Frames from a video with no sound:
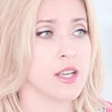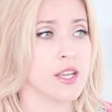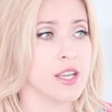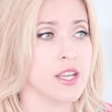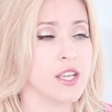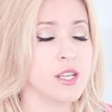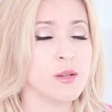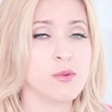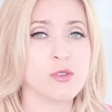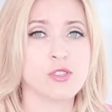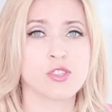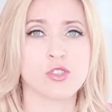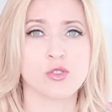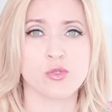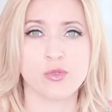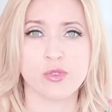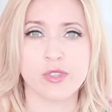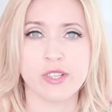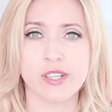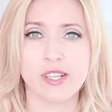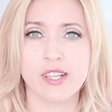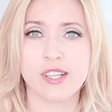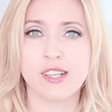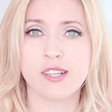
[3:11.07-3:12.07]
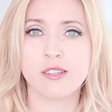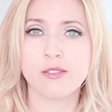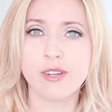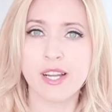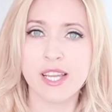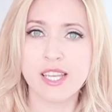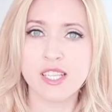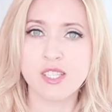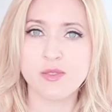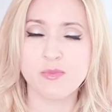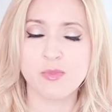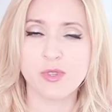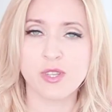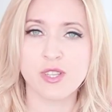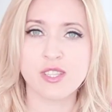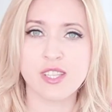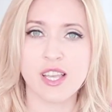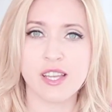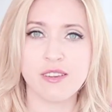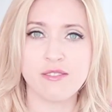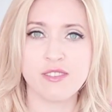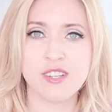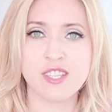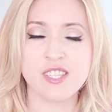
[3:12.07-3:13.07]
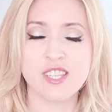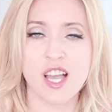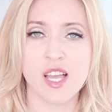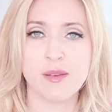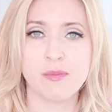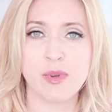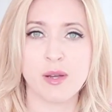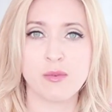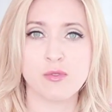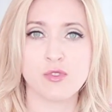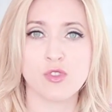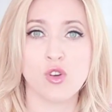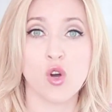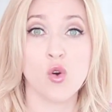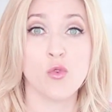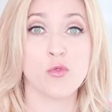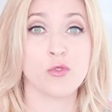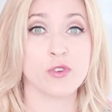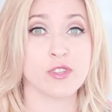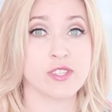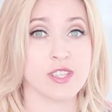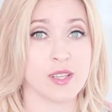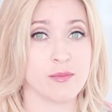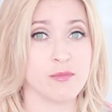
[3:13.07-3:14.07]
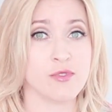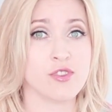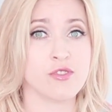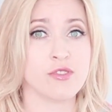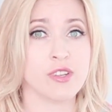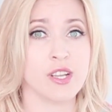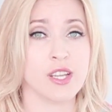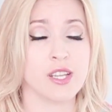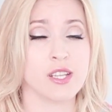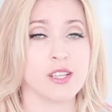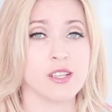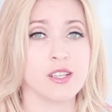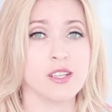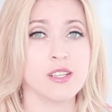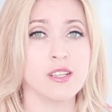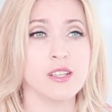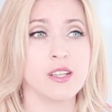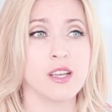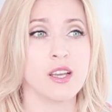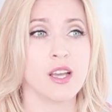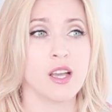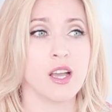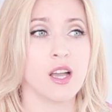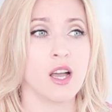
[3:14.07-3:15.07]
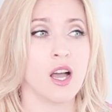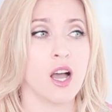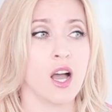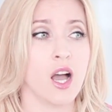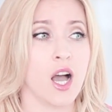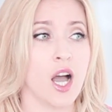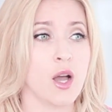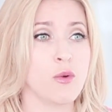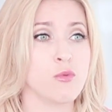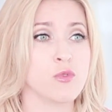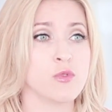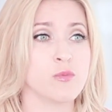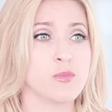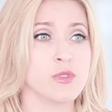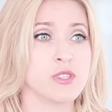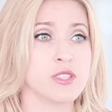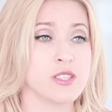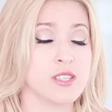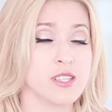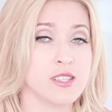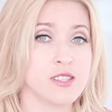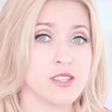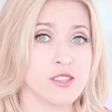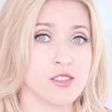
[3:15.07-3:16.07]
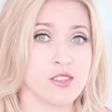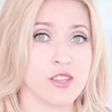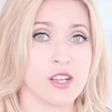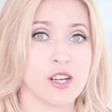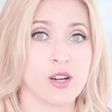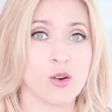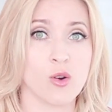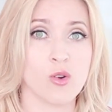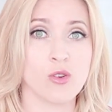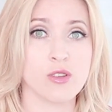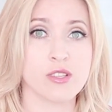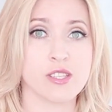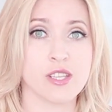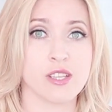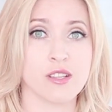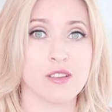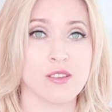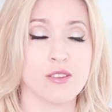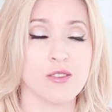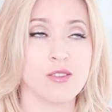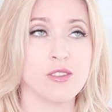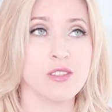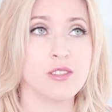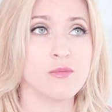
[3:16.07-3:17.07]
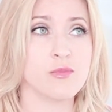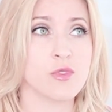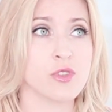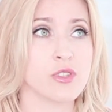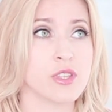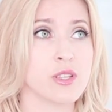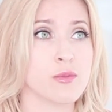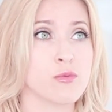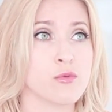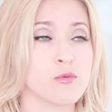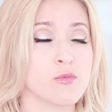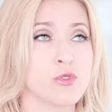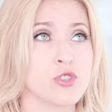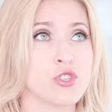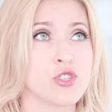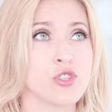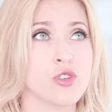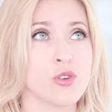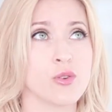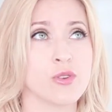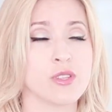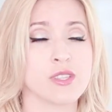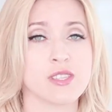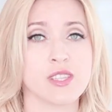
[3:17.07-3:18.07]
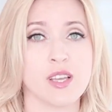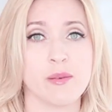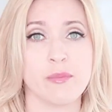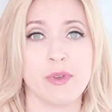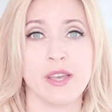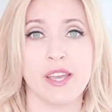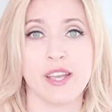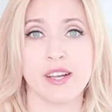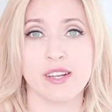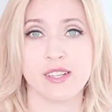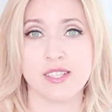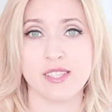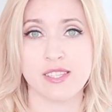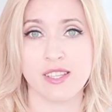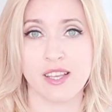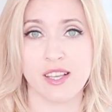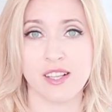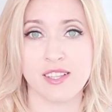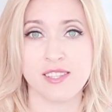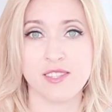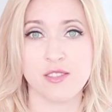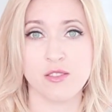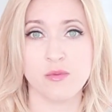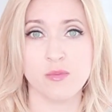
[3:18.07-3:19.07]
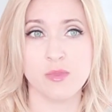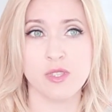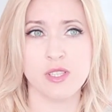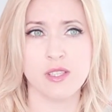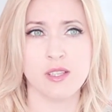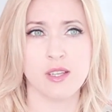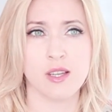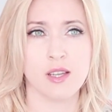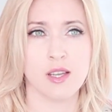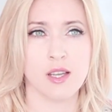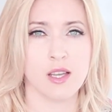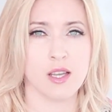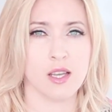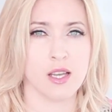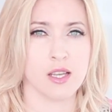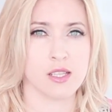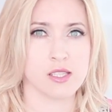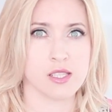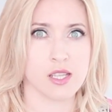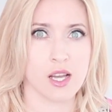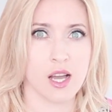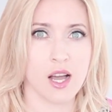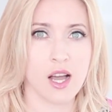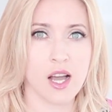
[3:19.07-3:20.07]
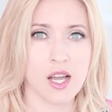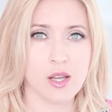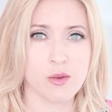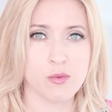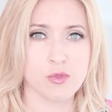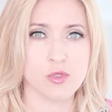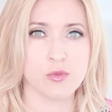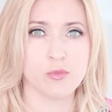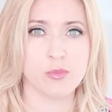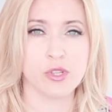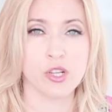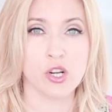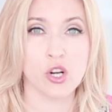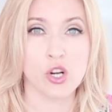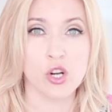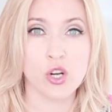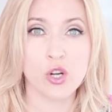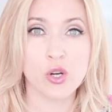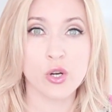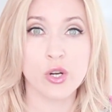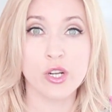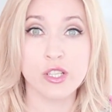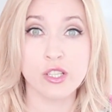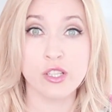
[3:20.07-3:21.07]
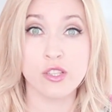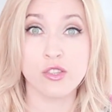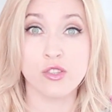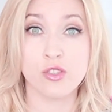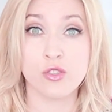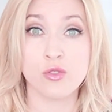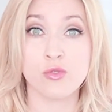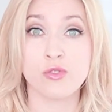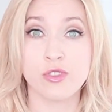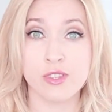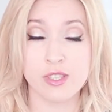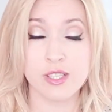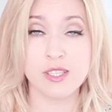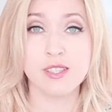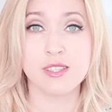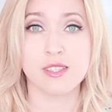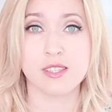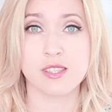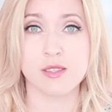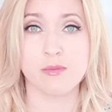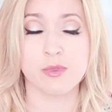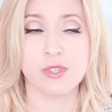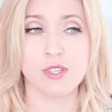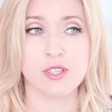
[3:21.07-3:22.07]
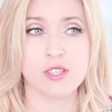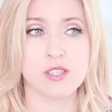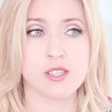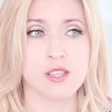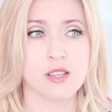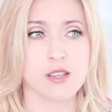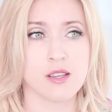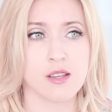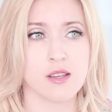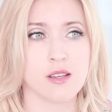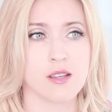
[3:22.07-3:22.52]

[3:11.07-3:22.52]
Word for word: it was really great because every time I would go for some training, I would be sitting there all day long, they would be showing some hairstyles on me, and I would be learning new things because